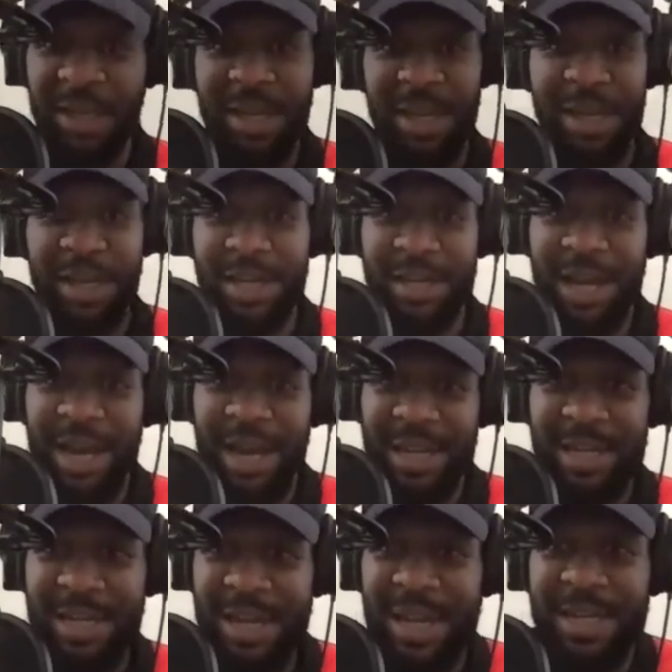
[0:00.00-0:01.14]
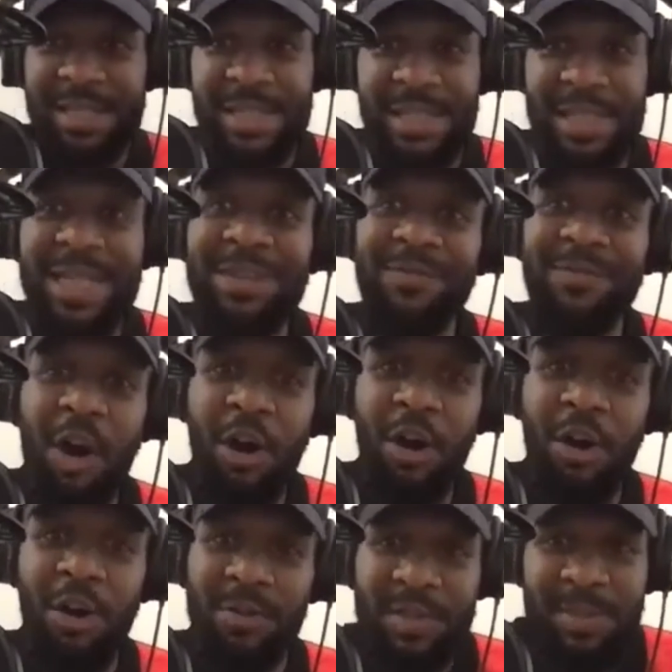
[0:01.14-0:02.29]
and how he hasn't
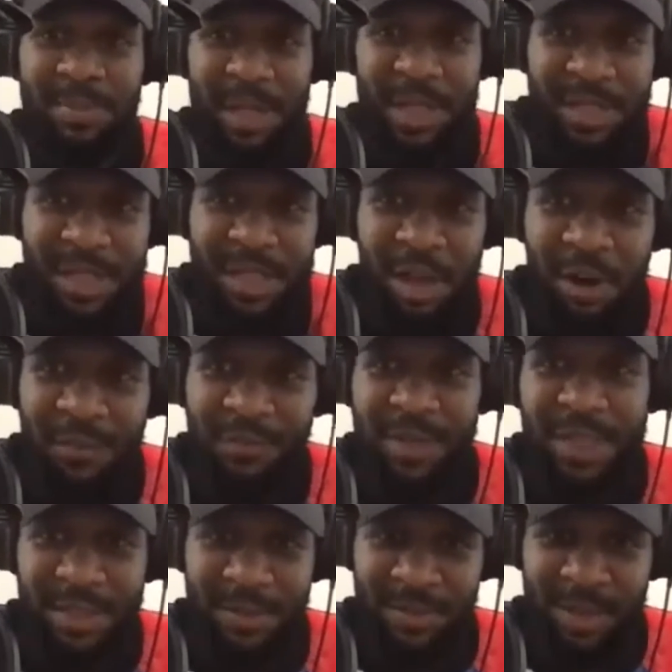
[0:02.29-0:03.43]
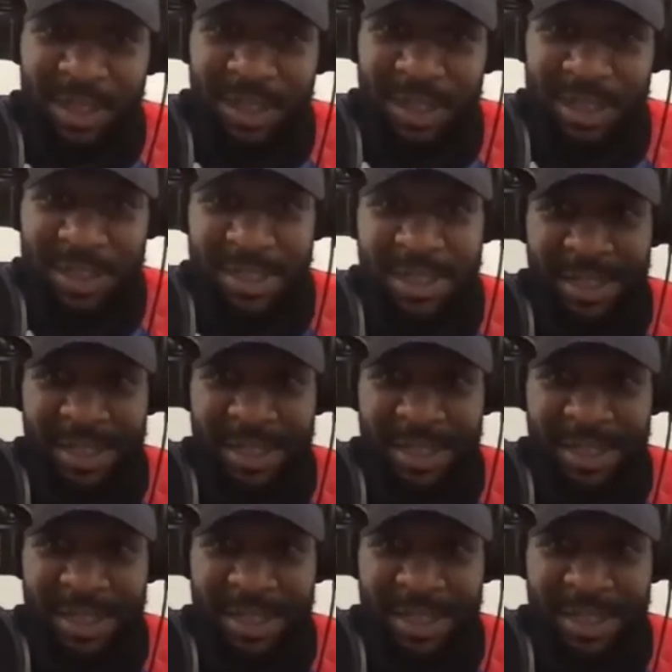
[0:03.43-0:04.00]
evolved, especially offensively.